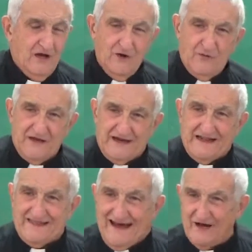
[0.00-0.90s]
We are
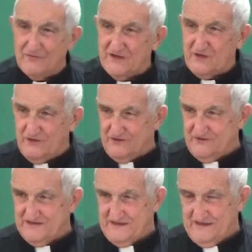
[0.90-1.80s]
endowed with
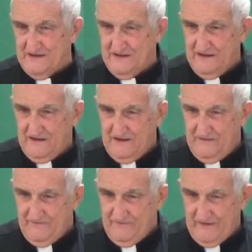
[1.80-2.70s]
curiosity.
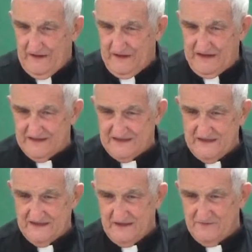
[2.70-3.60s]
And I say
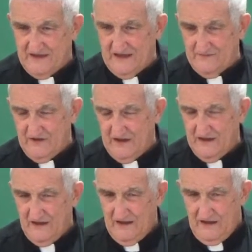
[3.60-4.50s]
sometimes,
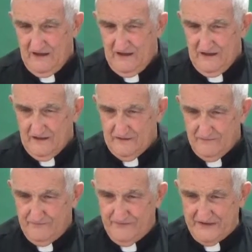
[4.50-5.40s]

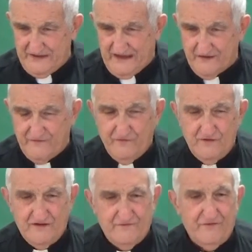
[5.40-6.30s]
be careful
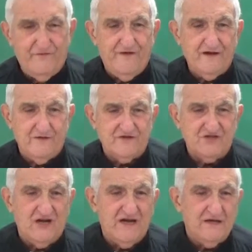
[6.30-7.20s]
if you find a
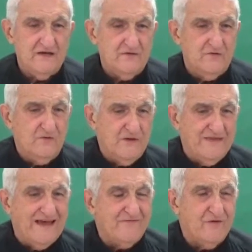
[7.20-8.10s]
child who
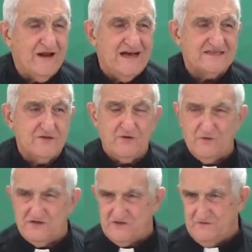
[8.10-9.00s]
never asks a
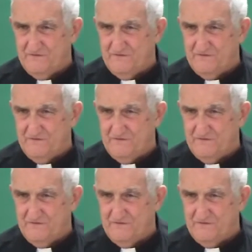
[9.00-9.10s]
question.